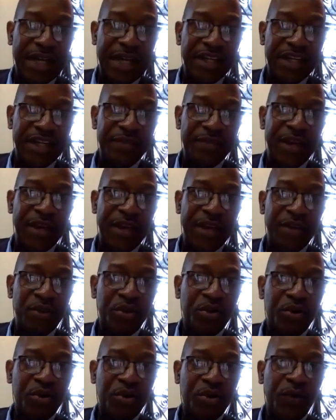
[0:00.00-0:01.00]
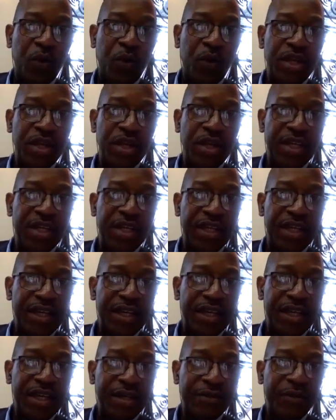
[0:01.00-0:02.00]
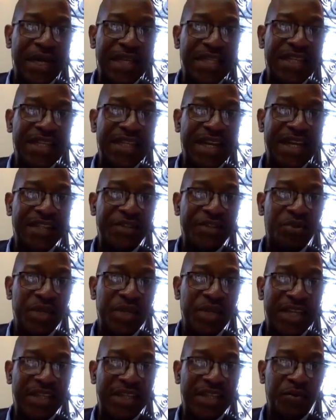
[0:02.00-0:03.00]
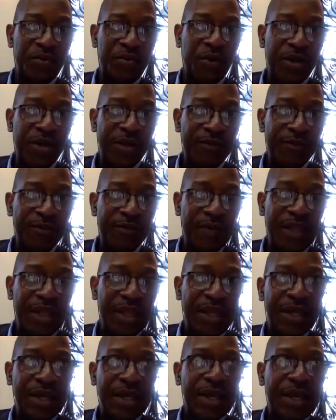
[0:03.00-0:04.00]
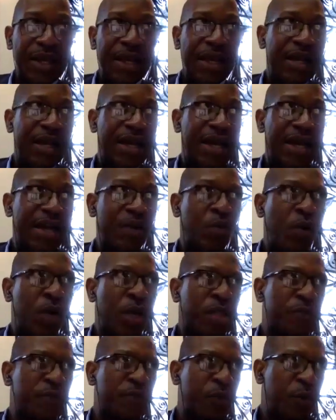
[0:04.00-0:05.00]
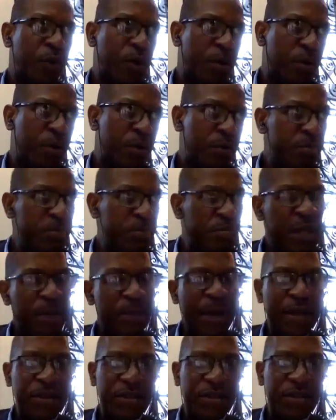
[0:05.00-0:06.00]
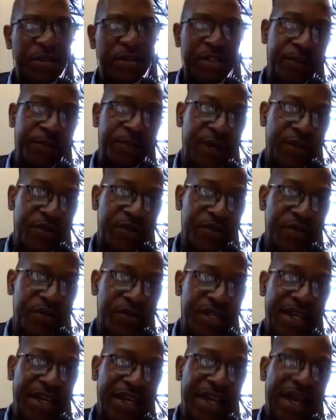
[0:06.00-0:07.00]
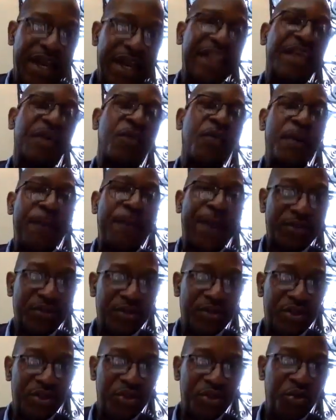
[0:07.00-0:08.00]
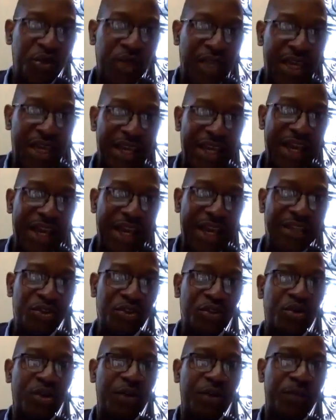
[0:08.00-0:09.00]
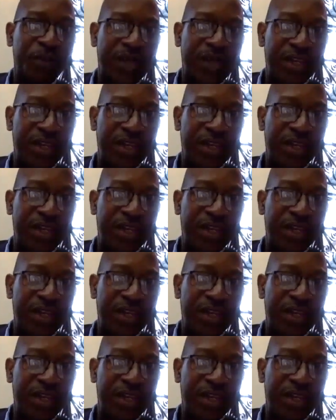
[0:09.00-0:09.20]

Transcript: I did my youth corps for 1 year, from 1990 to 91, and worked for about 6 months, and then went back to the UK to do